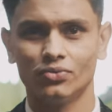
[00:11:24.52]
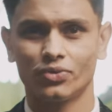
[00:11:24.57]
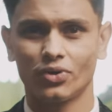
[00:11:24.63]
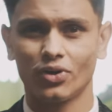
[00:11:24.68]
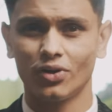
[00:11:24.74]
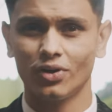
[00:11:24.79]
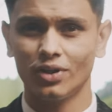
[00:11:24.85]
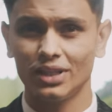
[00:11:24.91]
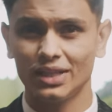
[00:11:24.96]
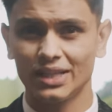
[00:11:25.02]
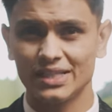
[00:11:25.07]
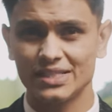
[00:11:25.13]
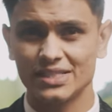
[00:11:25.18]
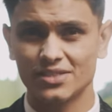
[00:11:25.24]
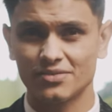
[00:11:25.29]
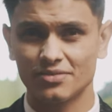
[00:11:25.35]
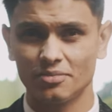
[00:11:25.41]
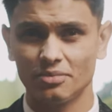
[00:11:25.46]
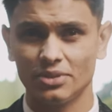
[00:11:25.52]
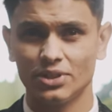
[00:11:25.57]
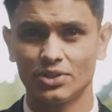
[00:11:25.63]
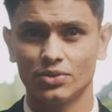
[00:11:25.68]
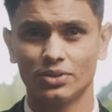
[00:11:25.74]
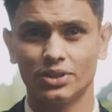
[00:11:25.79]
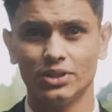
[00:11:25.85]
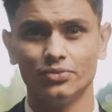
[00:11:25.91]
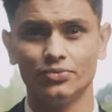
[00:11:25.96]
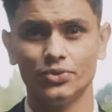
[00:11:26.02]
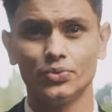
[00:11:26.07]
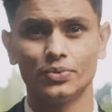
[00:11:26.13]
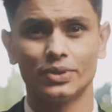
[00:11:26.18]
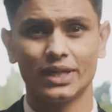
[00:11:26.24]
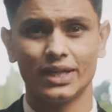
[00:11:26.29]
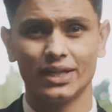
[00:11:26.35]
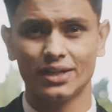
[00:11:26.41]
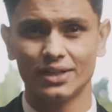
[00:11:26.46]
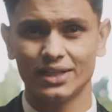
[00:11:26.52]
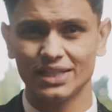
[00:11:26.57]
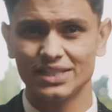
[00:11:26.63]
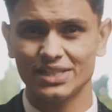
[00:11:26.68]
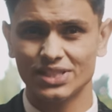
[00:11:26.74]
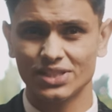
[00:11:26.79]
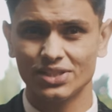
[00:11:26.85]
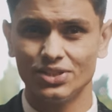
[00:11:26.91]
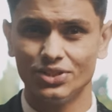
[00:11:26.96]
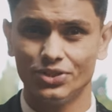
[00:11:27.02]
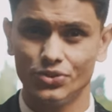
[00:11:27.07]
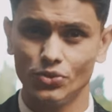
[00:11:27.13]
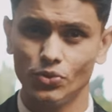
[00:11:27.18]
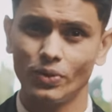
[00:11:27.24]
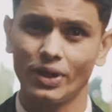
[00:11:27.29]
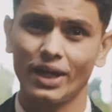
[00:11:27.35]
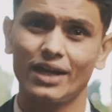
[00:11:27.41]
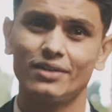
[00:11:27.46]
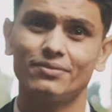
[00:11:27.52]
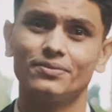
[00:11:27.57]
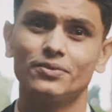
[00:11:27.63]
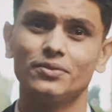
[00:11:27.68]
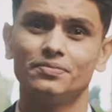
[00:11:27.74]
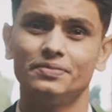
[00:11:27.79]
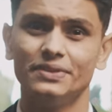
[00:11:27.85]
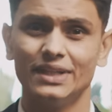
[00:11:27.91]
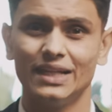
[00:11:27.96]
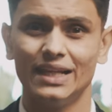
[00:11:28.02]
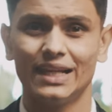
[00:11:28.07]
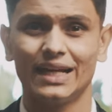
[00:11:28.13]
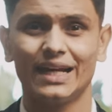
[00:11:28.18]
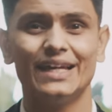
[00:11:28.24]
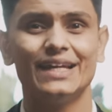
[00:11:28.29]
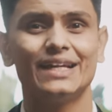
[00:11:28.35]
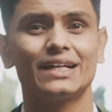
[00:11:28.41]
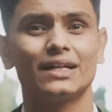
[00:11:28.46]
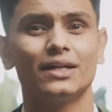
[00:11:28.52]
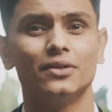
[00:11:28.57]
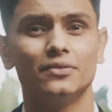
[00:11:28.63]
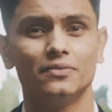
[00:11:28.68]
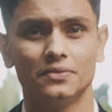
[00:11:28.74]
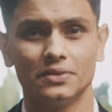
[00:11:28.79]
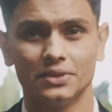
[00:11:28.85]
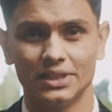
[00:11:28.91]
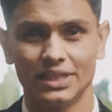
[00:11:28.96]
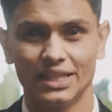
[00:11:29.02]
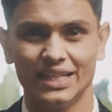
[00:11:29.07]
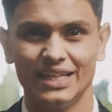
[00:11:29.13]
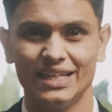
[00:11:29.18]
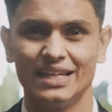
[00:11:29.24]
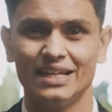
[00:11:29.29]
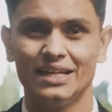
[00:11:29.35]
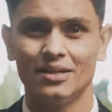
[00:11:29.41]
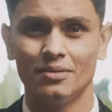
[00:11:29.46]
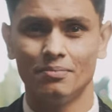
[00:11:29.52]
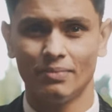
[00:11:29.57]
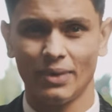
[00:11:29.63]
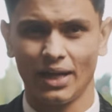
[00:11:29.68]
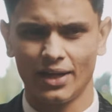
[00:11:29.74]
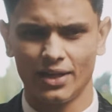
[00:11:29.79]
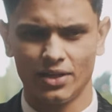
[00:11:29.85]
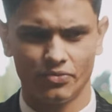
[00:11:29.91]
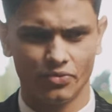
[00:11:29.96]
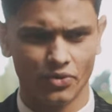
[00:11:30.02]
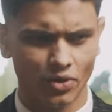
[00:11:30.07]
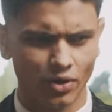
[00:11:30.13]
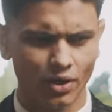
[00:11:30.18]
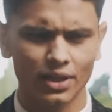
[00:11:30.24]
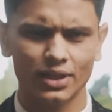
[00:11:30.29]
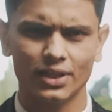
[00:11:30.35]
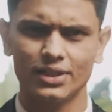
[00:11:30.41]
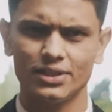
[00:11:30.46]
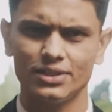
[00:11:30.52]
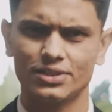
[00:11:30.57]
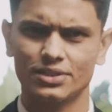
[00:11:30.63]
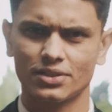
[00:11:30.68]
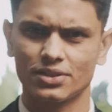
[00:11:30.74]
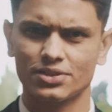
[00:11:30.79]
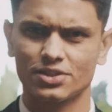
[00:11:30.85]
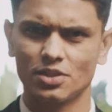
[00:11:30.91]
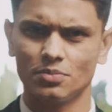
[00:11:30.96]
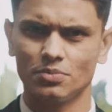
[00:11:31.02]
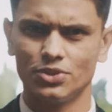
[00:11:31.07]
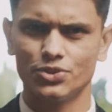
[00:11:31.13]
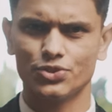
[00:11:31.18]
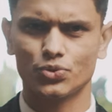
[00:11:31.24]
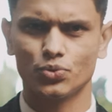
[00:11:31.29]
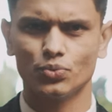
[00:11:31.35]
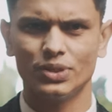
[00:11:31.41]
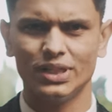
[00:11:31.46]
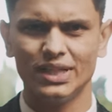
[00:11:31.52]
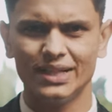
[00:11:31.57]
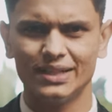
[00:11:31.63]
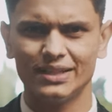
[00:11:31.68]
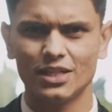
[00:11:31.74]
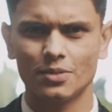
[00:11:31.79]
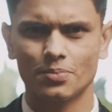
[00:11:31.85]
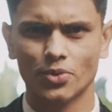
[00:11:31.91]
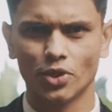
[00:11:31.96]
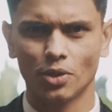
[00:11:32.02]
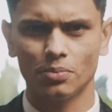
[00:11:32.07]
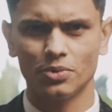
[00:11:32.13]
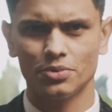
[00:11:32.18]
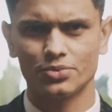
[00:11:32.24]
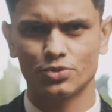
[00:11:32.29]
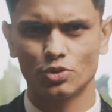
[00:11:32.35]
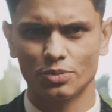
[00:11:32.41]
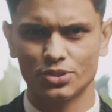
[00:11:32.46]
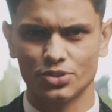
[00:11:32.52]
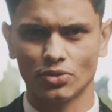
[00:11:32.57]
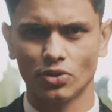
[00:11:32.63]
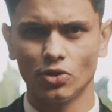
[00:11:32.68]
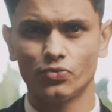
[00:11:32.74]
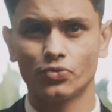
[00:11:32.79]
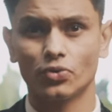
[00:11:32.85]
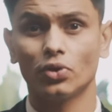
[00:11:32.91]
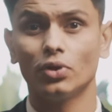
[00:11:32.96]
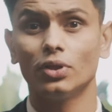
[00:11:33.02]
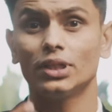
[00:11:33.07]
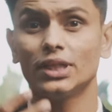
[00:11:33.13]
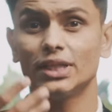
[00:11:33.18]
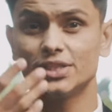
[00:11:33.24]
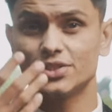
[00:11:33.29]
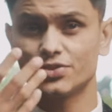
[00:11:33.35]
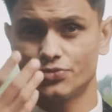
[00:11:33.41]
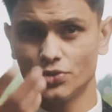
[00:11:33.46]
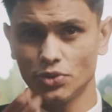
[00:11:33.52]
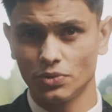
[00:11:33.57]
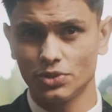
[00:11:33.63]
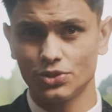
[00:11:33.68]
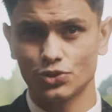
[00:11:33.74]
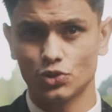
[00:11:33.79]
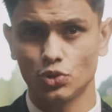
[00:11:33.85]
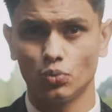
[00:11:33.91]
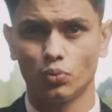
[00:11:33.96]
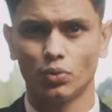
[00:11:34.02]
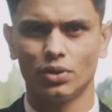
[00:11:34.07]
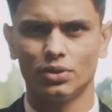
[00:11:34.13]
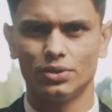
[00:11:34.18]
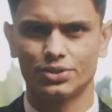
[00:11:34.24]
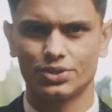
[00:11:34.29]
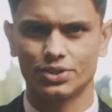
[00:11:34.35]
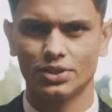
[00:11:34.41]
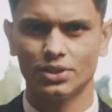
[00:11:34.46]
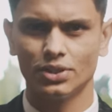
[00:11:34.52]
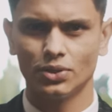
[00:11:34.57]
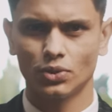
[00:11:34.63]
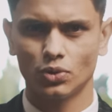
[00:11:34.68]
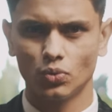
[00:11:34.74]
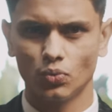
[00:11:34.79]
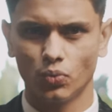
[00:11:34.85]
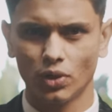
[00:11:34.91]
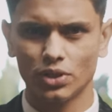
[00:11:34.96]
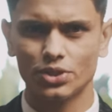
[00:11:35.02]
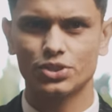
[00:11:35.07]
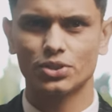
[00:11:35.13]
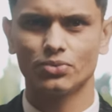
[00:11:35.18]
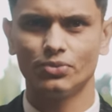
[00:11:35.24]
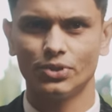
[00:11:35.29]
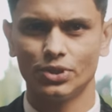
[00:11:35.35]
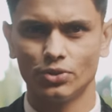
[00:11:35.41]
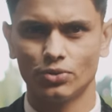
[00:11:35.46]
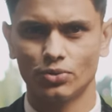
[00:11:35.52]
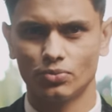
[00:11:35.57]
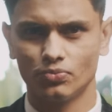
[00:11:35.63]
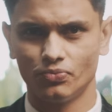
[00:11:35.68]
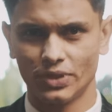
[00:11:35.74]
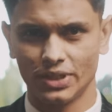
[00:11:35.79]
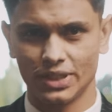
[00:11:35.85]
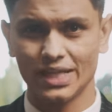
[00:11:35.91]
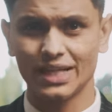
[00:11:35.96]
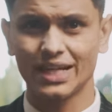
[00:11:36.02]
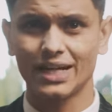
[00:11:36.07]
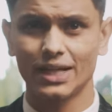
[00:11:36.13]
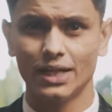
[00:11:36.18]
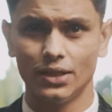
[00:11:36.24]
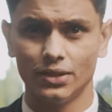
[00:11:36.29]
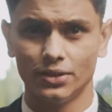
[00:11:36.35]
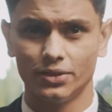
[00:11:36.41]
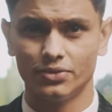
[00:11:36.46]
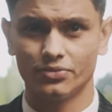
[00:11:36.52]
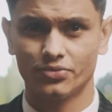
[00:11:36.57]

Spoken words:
For all these women to give you their attention, you have to feel like a worthy man. For all these customers who need their problems to be solved, for all these viewers who want to watch a video where they can learn